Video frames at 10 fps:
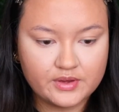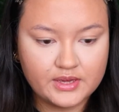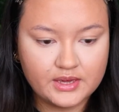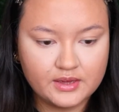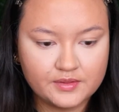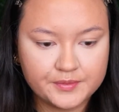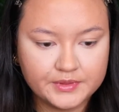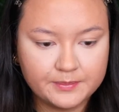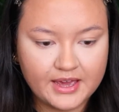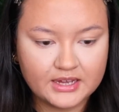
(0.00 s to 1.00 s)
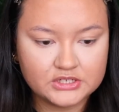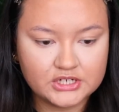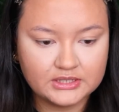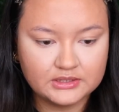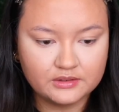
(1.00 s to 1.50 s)
here is what the
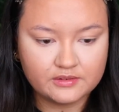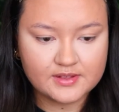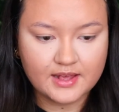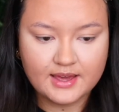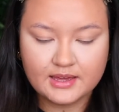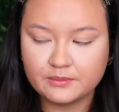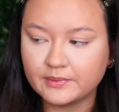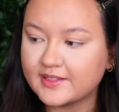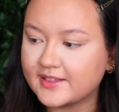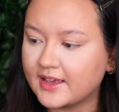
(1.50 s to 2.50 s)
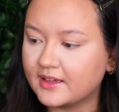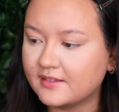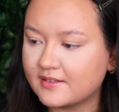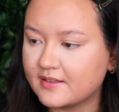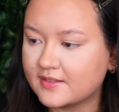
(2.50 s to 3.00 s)
packaging looks like. Once again,
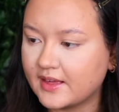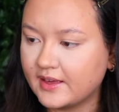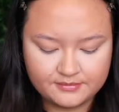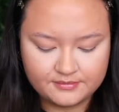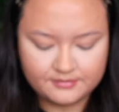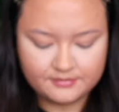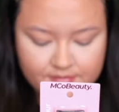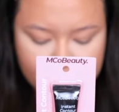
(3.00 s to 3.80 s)
this is their Instant